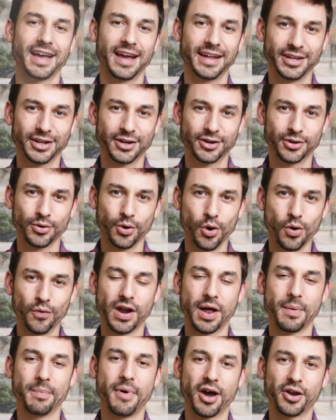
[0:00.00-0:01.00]
Heyne here
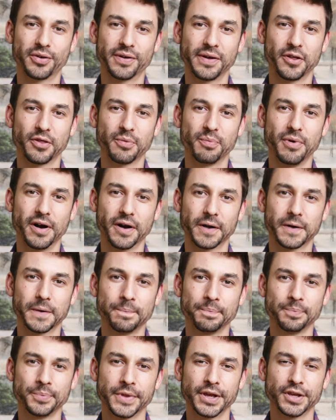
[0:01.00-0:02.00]
over at Modern Health Monk.
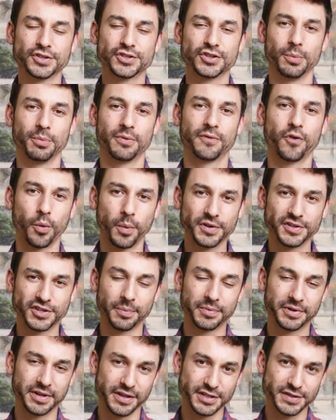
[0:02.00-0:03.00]
So before we
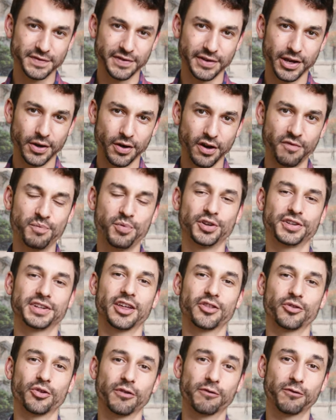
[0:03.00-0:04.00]
jump into this video, I've put
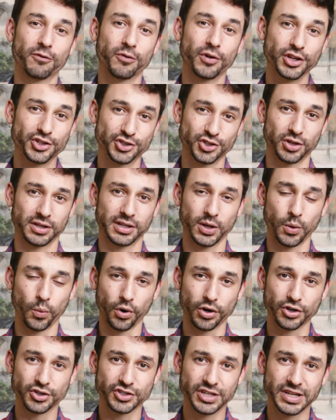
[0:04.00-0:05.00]
together a free journaling
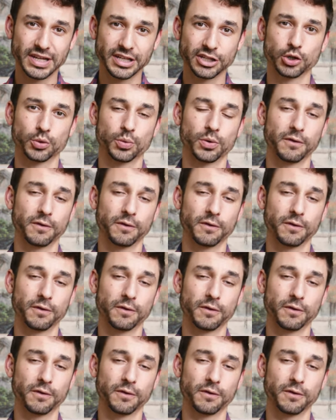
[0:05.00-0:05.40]
worksheet to